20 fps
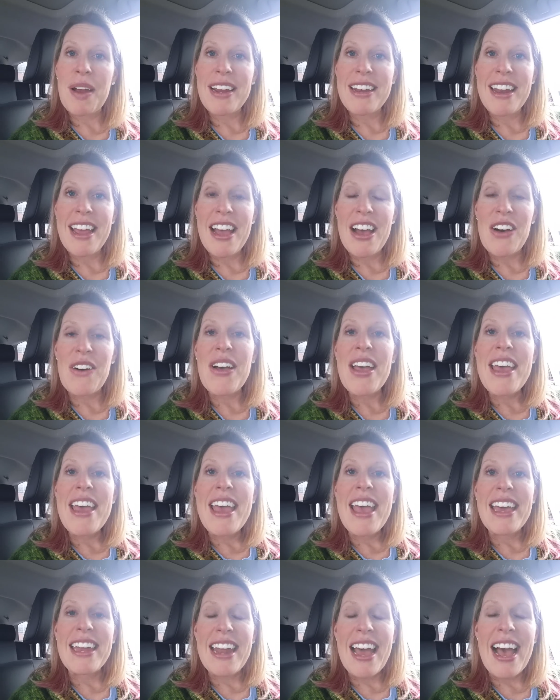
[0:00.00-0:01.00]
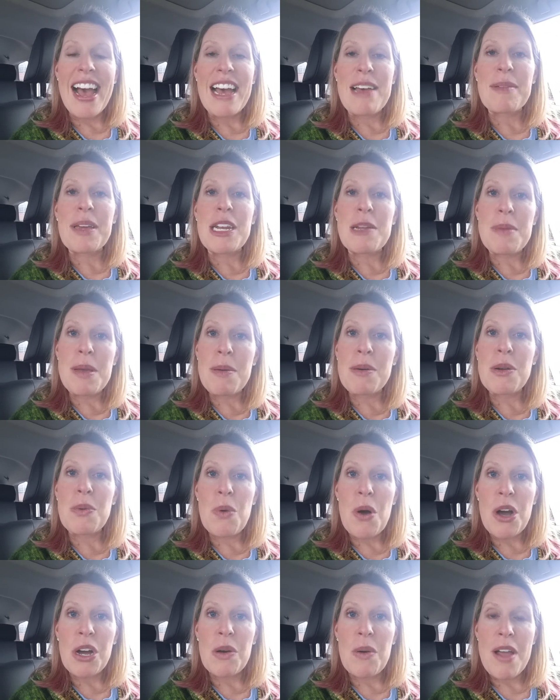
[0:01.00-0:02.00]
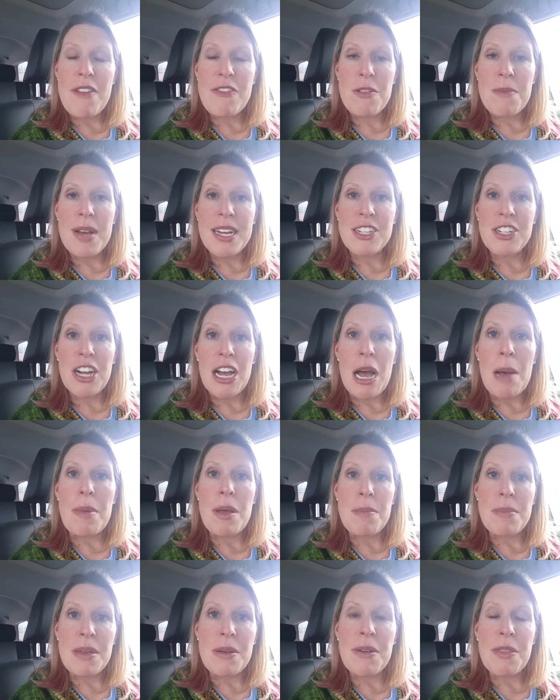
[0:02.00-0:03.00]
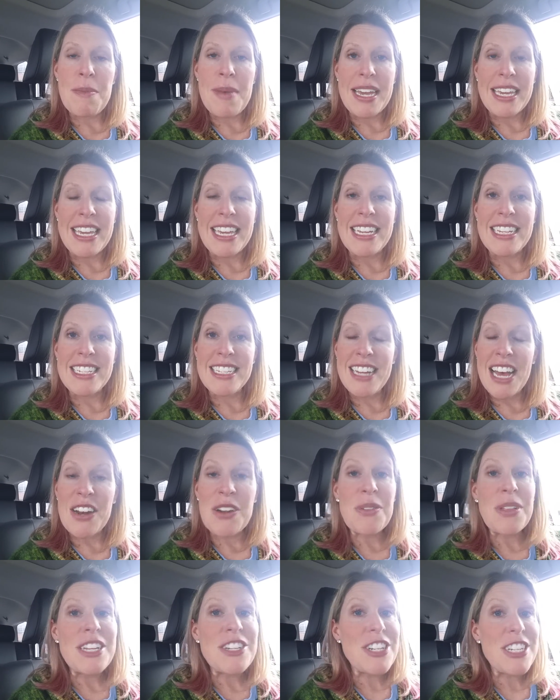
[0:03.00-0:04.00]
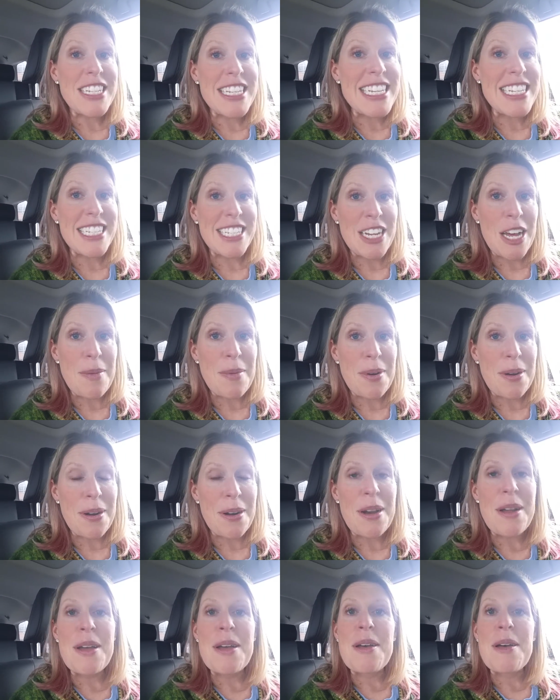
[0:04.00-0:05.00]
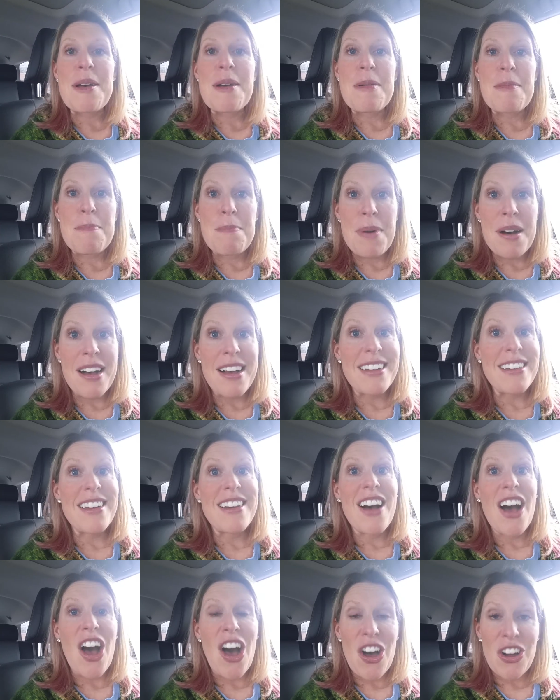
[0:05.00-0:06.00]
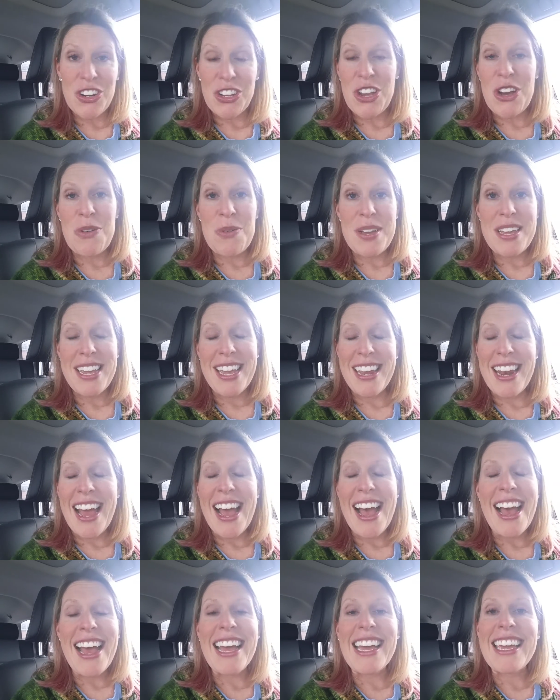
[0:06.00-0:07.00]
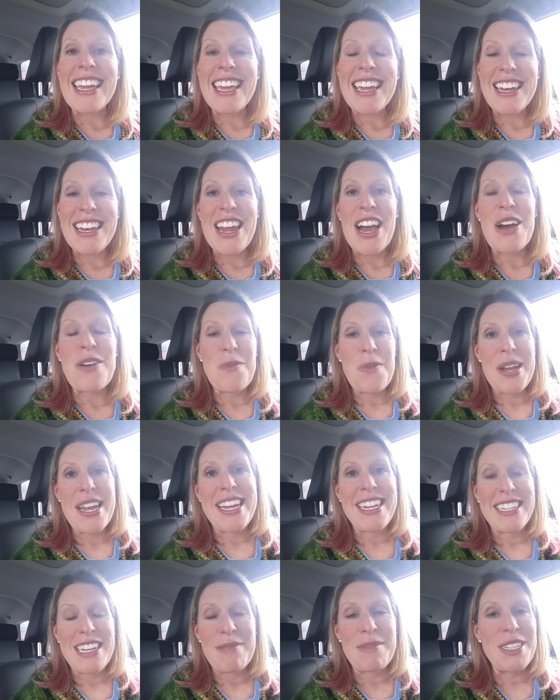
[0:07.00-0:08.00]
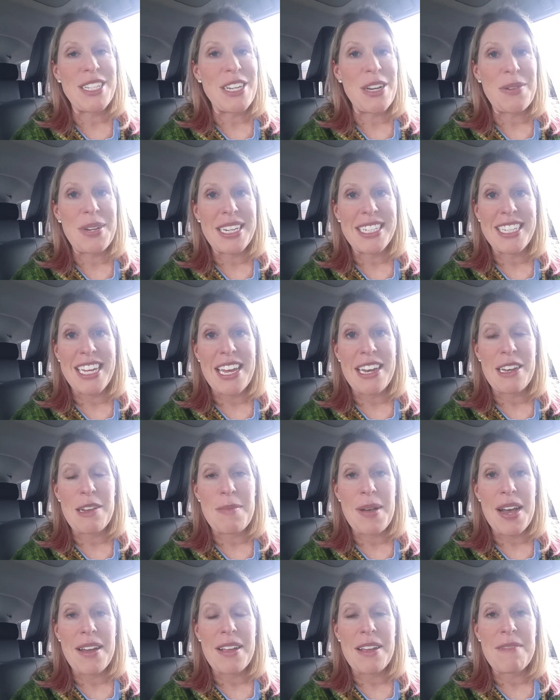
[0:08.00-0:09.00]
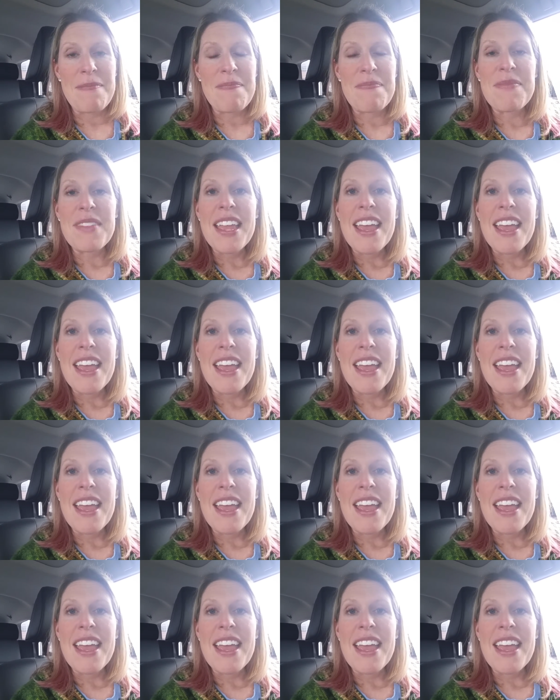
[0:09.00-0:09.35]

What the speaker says: right now. And I'm going to be able to walk away from my job and be with my kids, not only just this summer, but ongoing. And I cannot wait. I'm so excited about it.